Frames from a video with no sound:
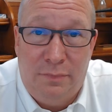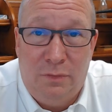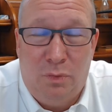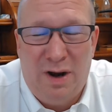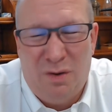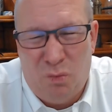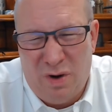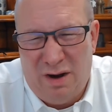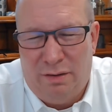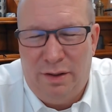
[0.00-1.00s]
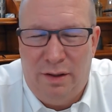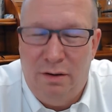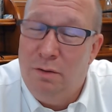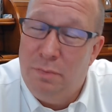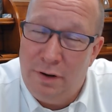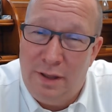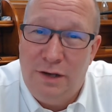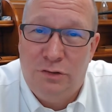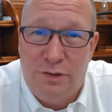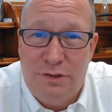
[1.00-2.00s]
what I rarely hear, but
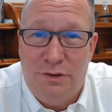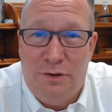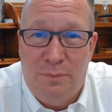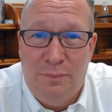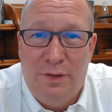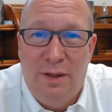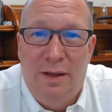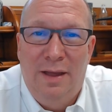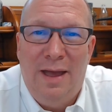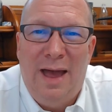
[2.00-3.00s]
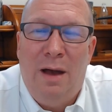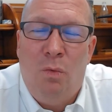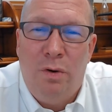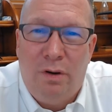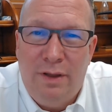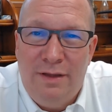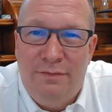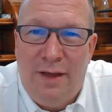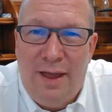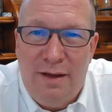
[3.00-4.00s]
occasionally do, I want to leave
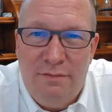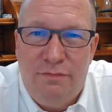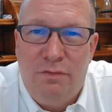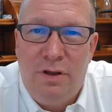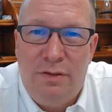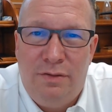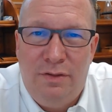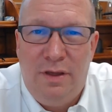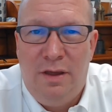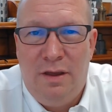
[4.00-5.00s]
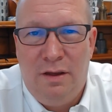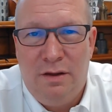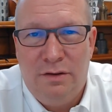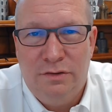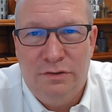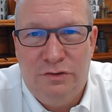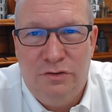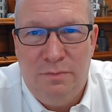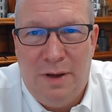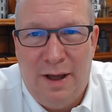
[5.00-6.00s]
everything to
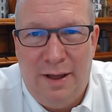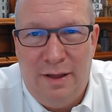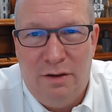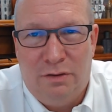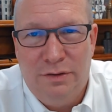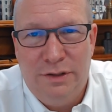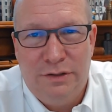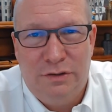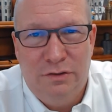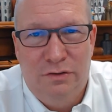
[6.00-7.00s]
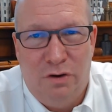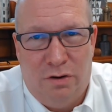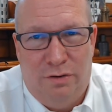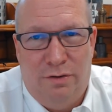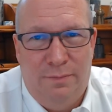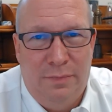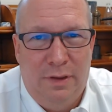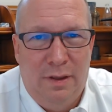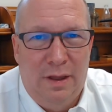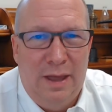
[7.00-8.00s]
my eldest daughter.
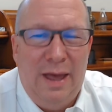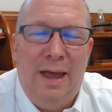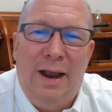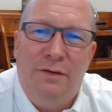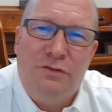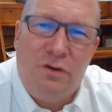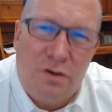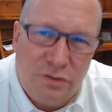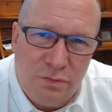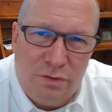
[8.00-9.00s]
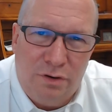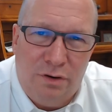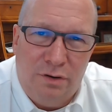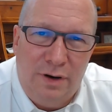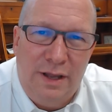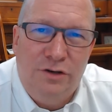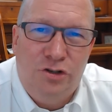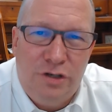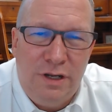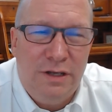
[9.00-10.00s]
And I've talked with her, and
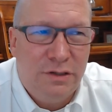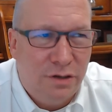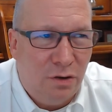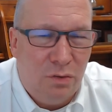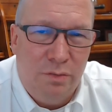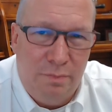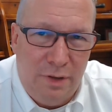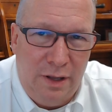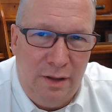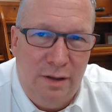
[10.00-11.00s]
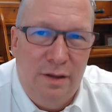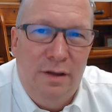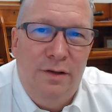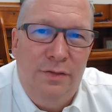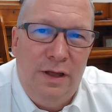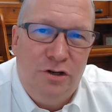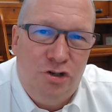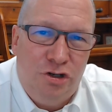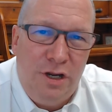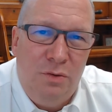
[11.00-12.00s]
she has told me that
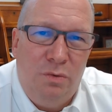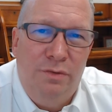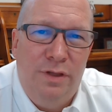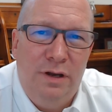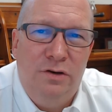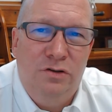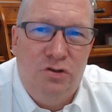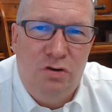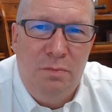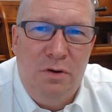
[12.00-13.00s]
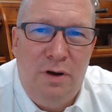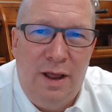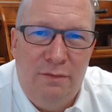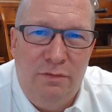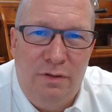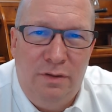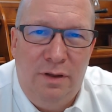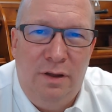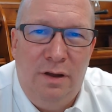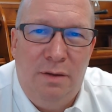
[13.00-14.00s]
she will then distribute
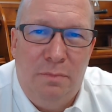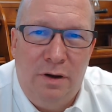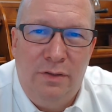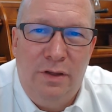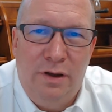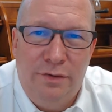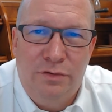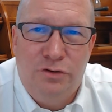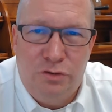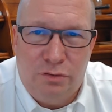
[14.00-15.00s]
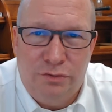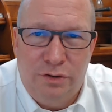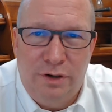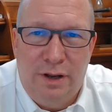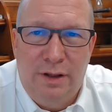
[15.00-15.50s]
everything among the other children,